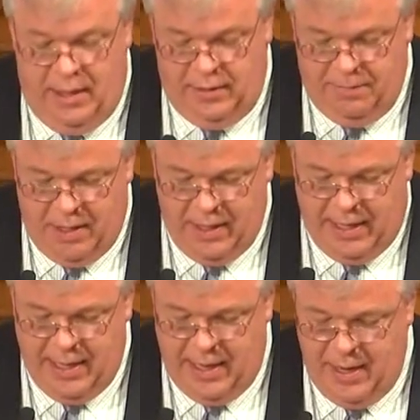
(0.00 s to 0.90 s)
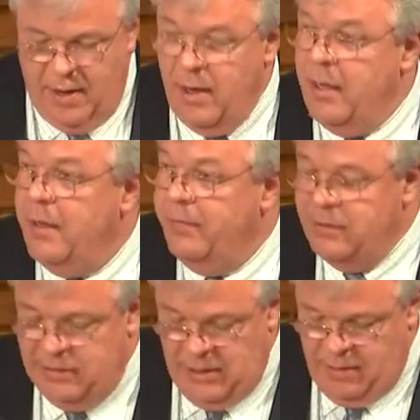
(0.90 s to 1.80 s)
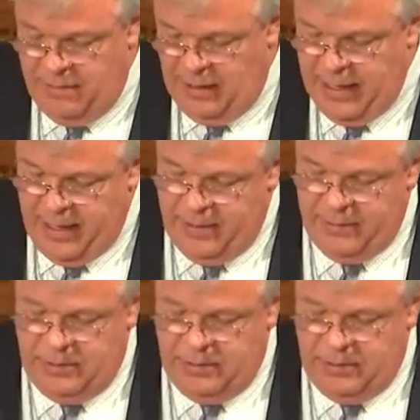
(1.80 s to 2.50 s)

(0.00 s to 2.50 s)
in the Buckhead area of the city of Atlanta